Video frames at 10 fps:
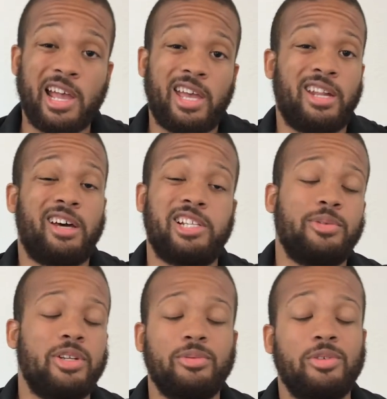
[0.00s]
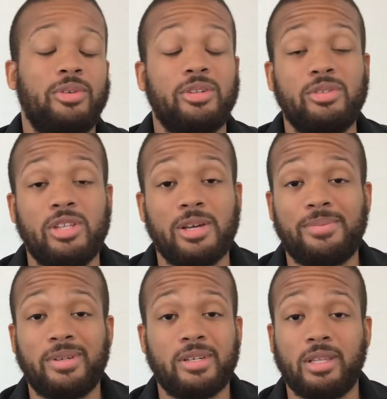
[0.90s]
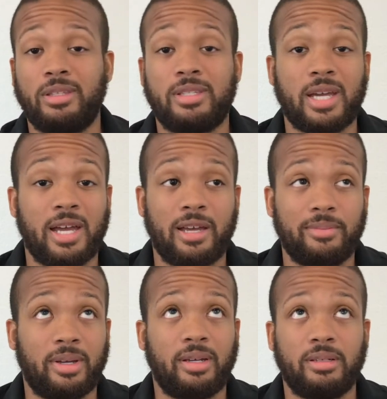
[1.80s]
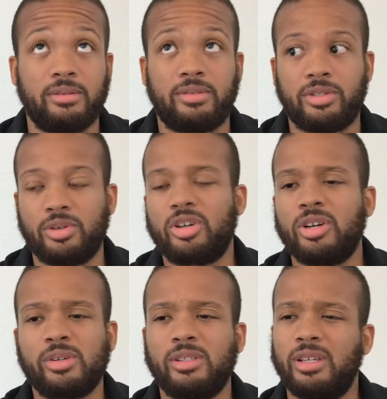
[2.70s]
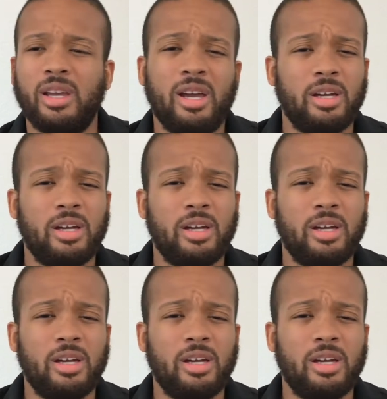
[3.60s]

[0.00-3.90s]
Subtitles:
And honestly, we didn't really want to do that because at the time, and still currently,